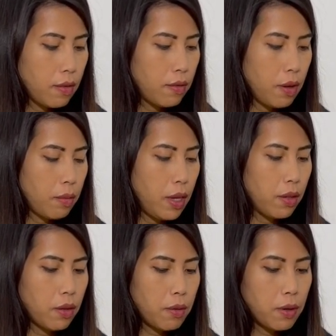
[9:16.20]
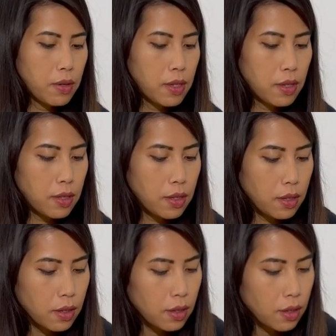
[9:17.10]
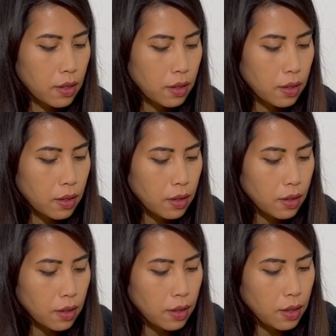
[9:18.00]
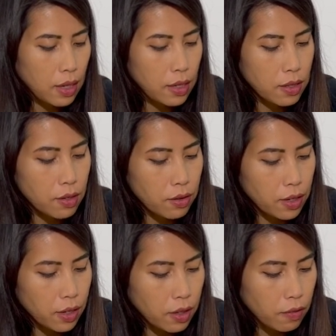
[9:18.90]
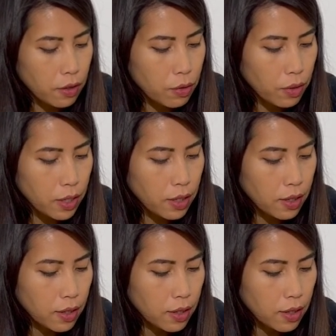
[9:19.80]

from the other roses and insert it individually.